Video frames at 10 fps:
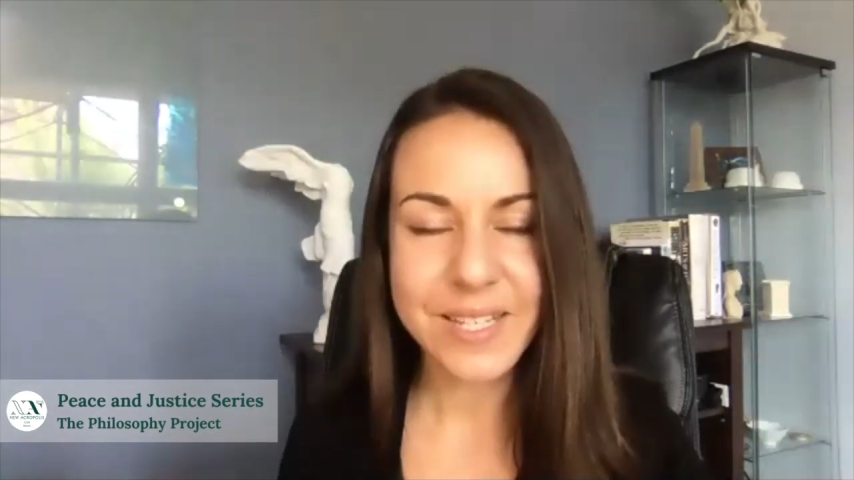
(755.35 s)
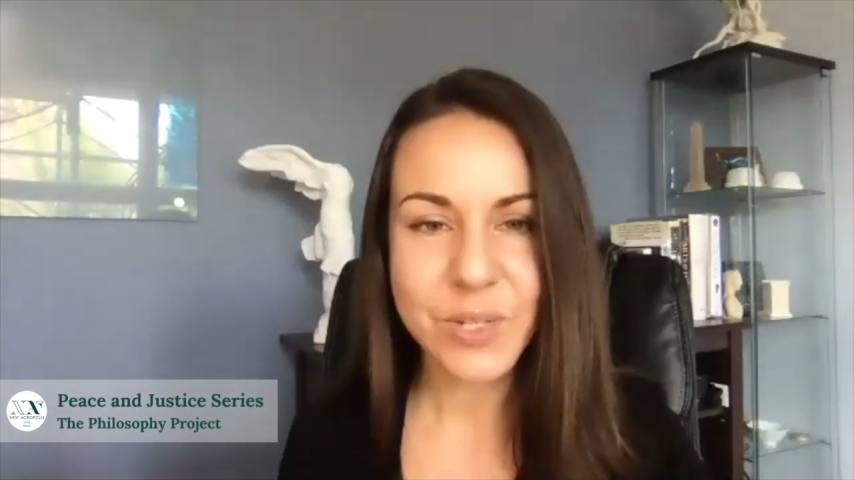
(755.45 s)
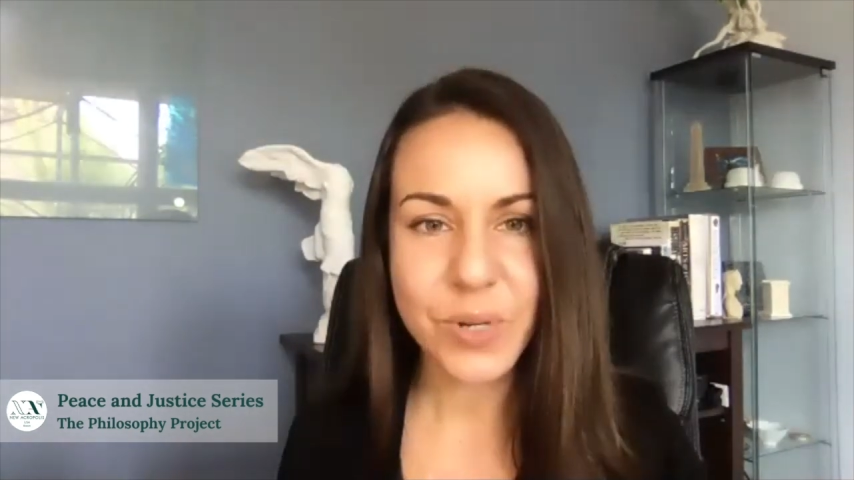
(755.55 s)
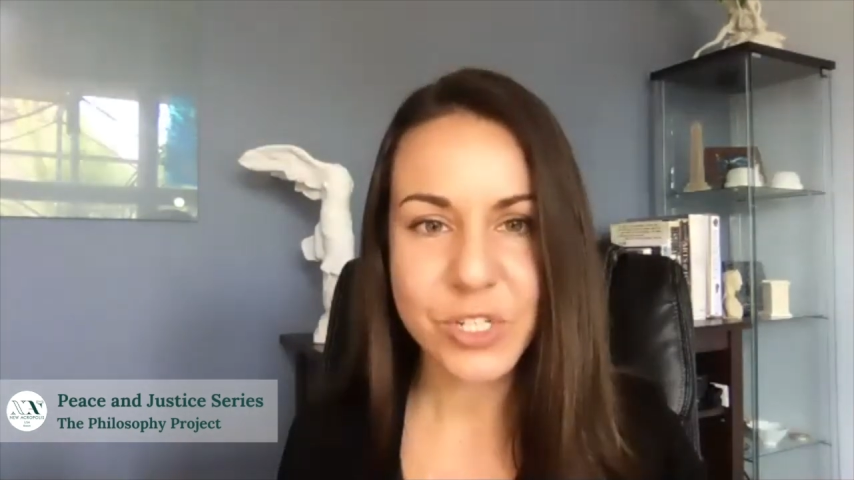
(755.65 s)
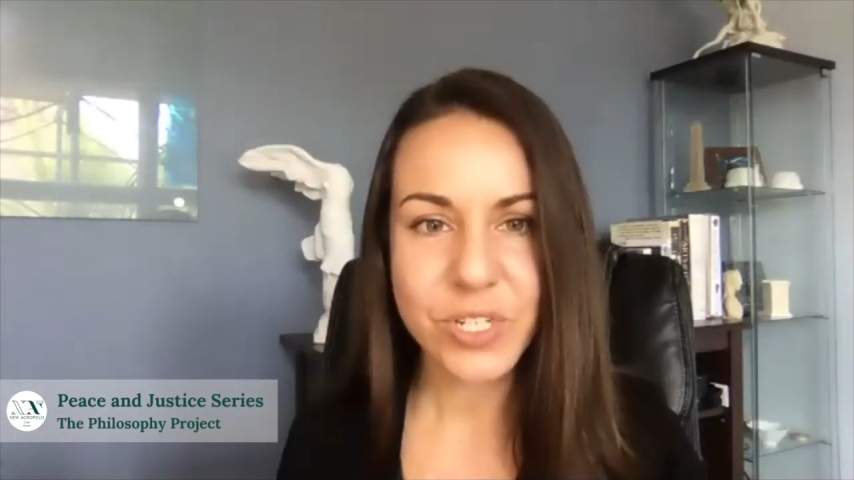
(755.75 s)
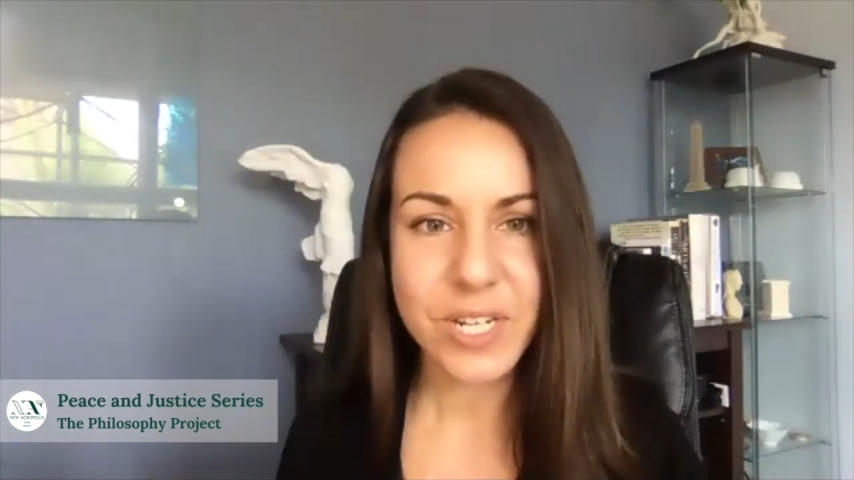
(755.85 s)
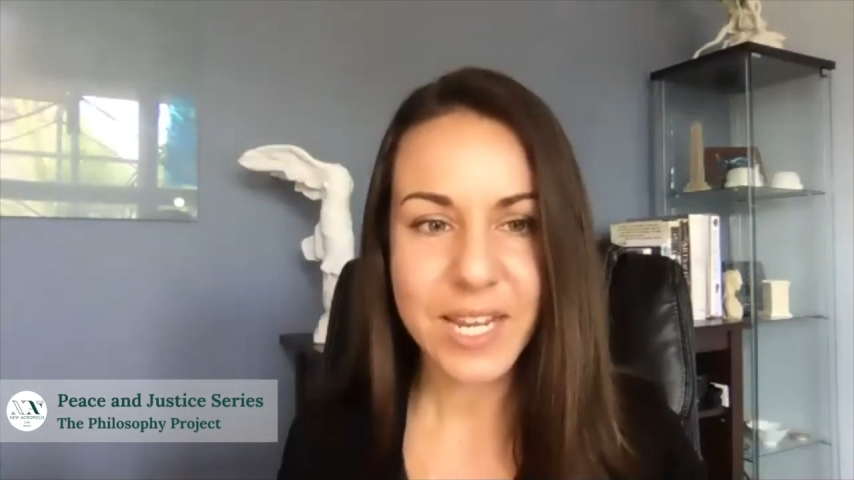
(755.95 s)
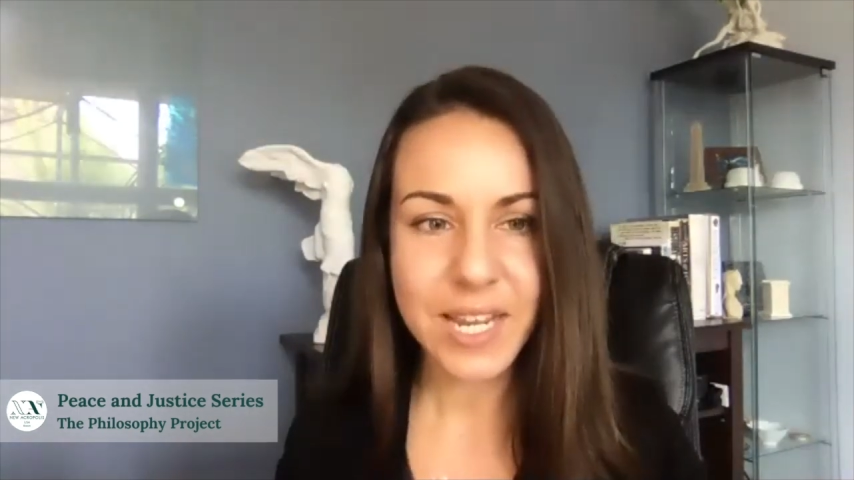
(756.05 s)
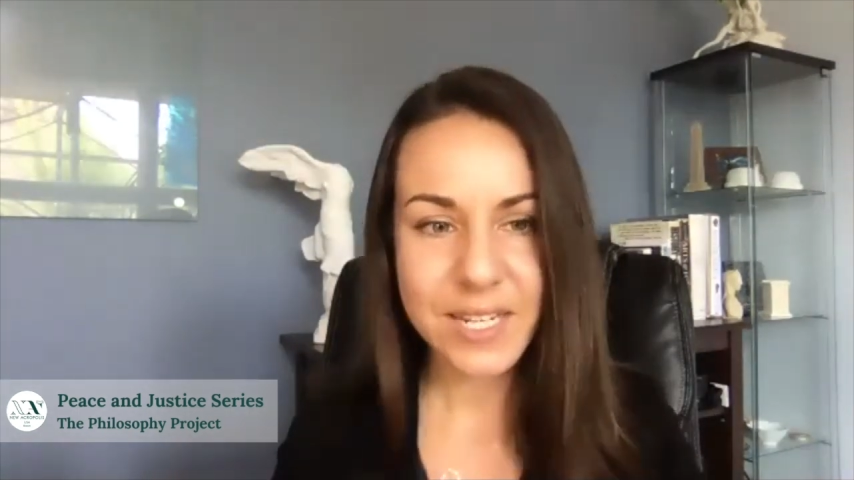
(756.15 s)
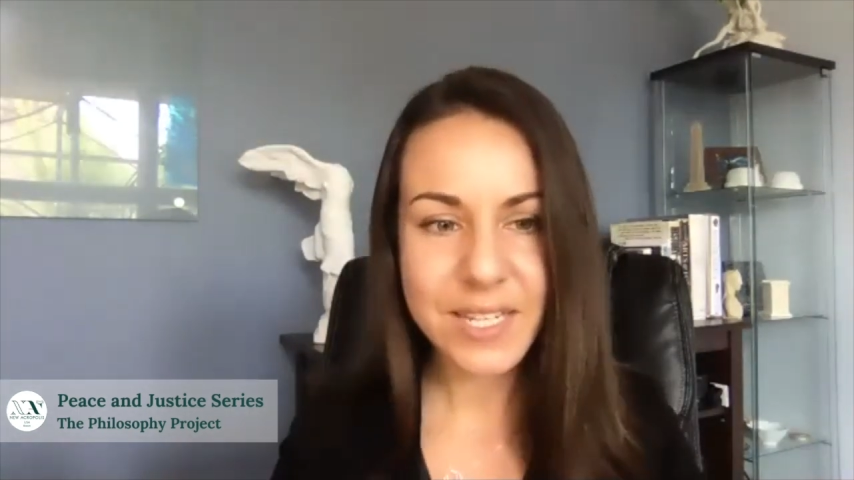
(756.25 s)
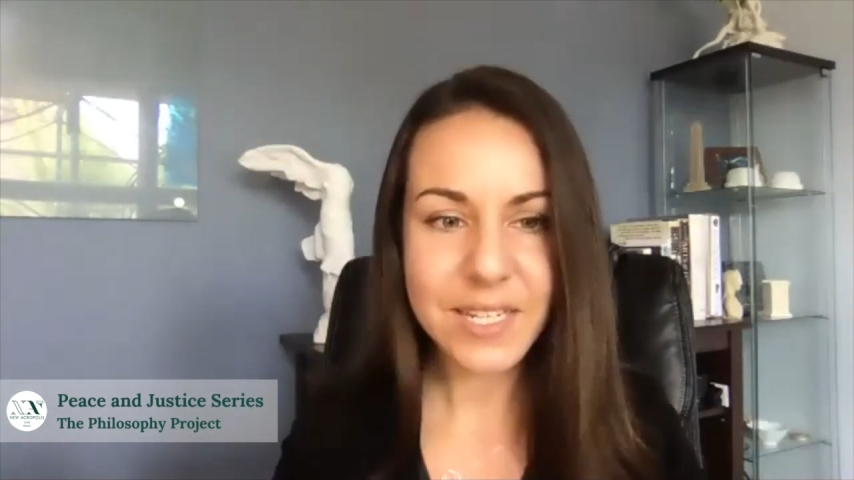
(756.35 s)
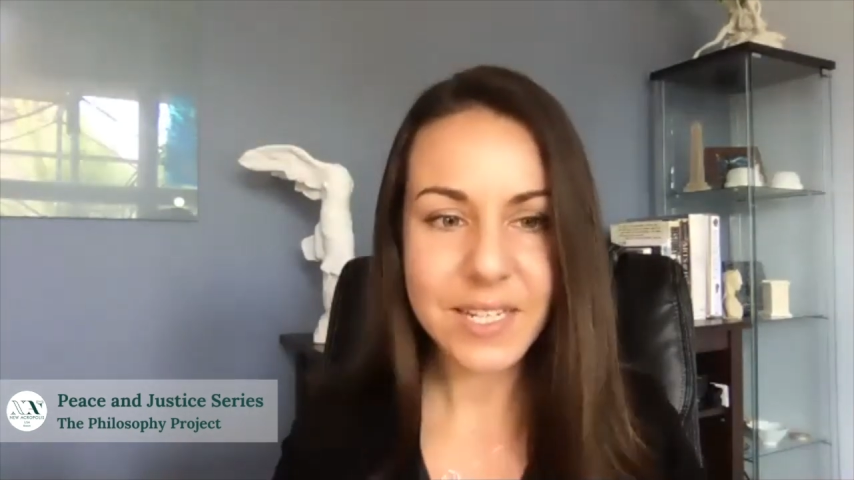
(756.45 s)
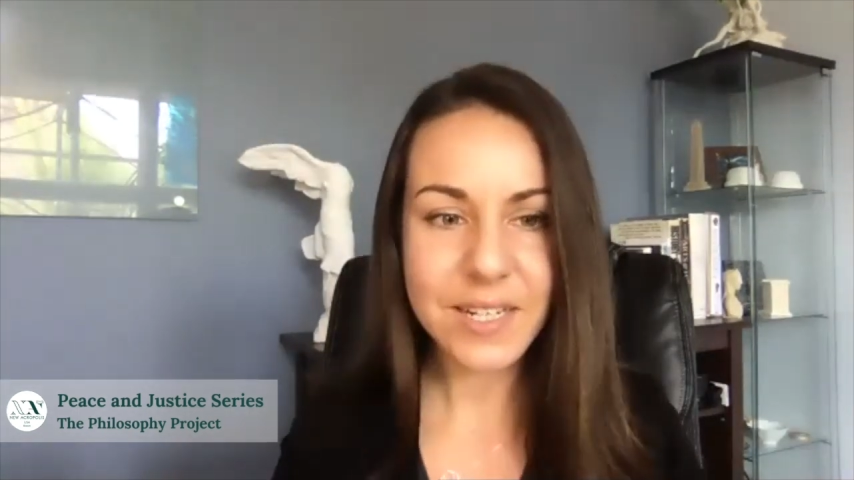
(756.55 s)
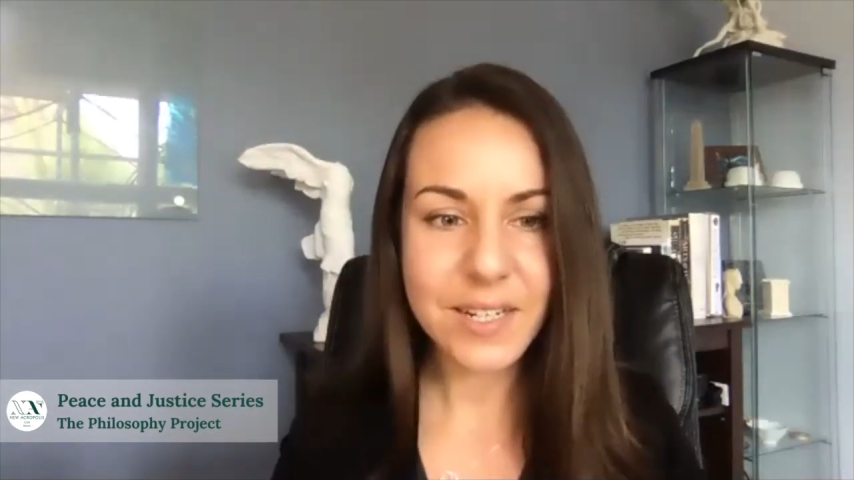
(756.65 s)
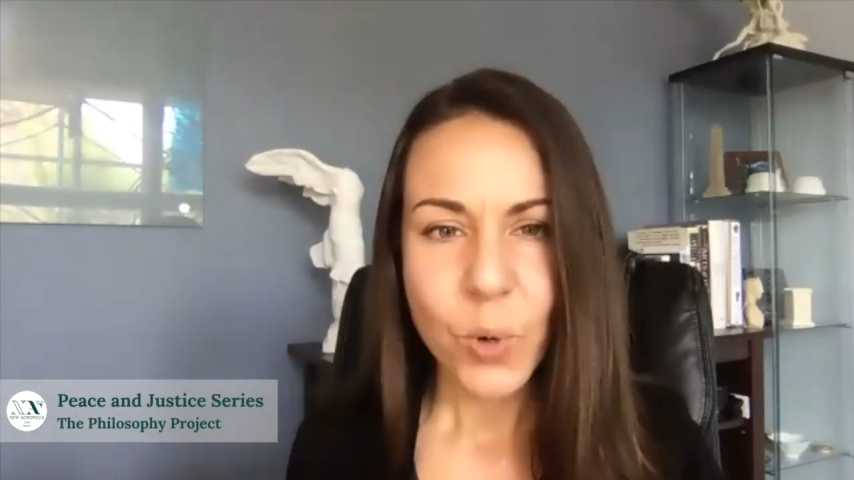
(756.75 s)
question I had
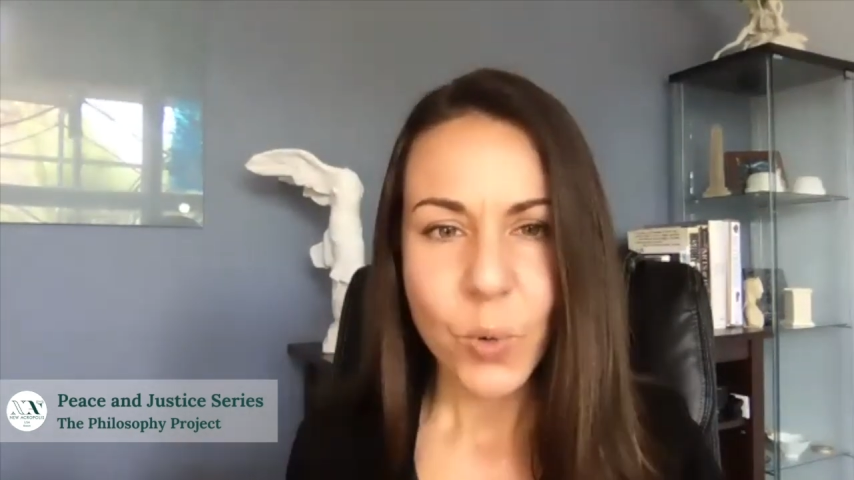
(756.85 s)
here: